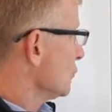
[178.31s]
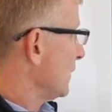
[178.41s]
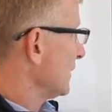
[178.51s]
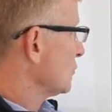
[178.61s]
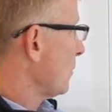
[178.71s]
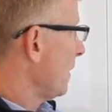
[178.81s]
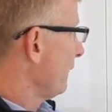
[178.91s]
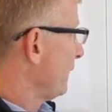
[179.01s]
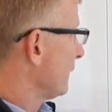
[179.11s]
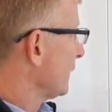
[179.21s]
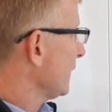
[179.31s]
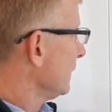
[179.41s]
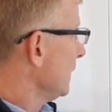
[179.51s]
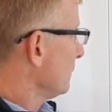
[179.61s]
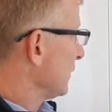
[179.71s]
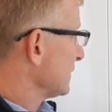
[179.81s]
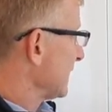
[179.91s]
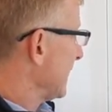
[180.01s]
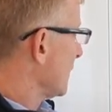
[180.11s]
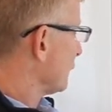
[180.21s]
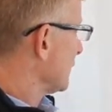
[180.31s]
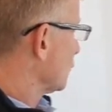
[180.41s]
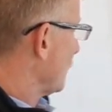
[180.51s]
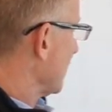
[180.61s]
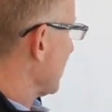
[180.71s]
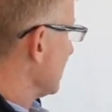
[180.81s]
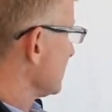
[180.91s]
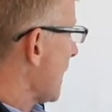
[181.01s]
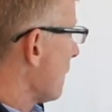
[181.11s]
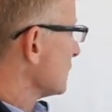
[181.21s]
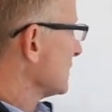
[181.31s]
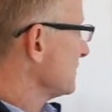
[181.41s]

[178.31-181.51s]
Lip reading: So that's $1,250 plus the increased $20,000 gives